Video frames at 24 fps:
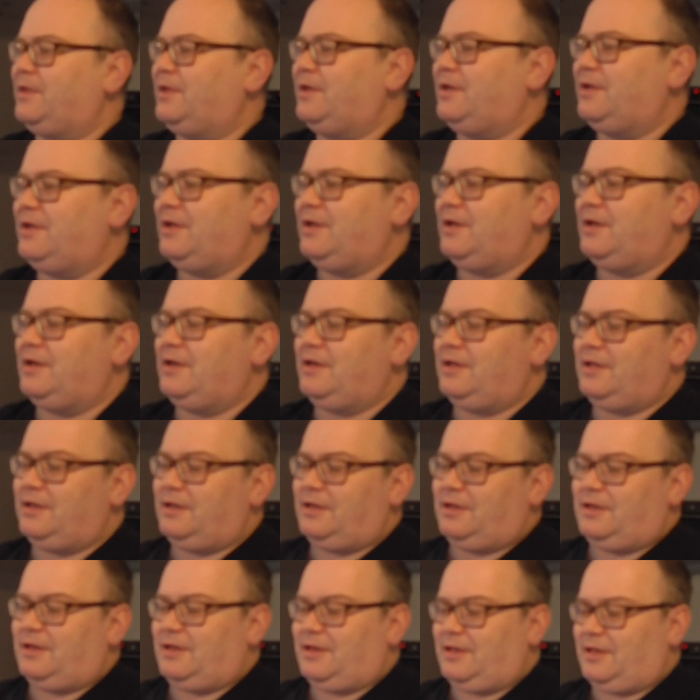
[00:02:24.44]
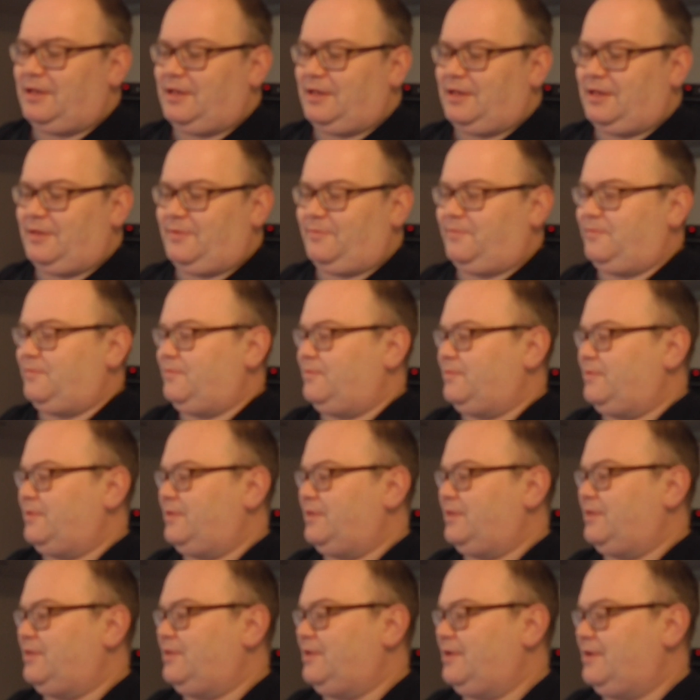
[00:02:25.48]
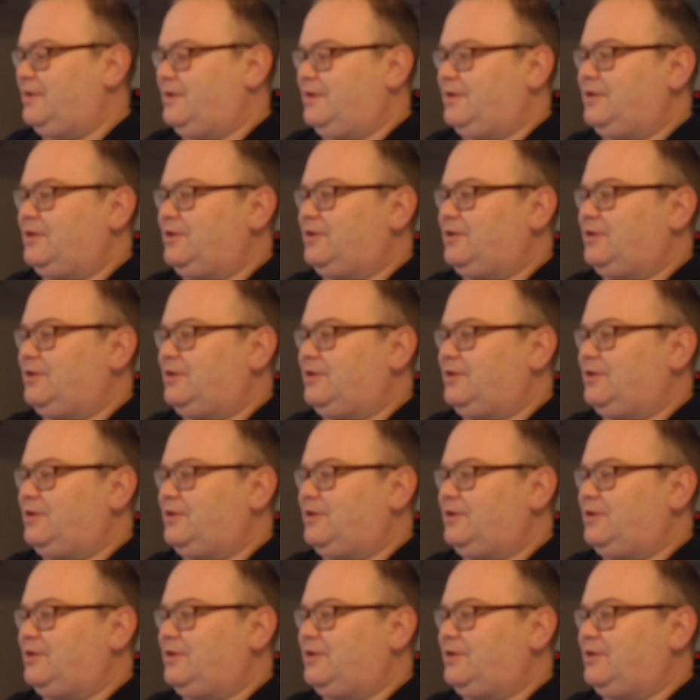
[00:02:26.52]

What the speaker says: Nothing is said.